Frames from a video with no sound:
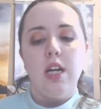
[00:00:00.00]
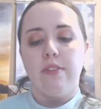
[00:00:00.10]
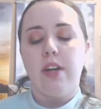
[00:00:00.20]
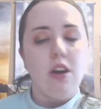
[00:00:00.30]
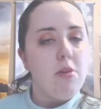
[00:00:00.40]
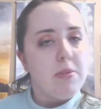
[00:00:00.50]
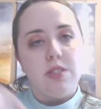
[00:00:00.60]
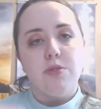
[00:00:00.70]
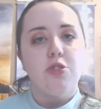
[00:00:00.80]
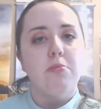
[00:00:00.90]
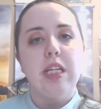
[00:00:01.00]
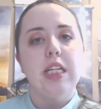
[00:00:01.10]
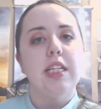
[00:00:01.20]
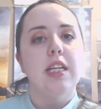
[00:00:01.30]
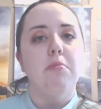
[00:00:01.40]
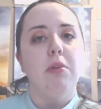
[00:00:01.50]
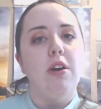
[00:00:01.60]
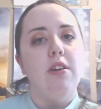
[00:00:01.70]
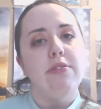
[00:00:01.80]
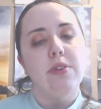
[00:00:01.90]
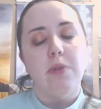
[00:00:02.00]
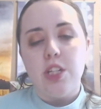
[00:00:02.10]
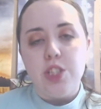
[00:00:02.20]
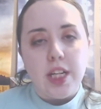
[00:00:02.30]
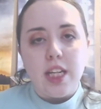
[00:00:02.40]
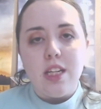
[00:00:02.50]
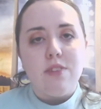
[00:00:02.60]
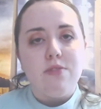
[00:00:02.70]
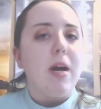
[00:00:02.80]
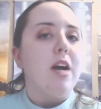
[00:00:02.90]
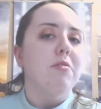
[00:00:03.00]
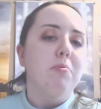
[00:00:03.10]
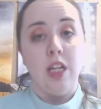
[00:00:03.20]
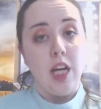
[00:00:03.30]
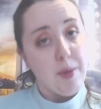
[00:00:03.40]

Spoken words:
I've got all my social media down below if you want to check any of them out.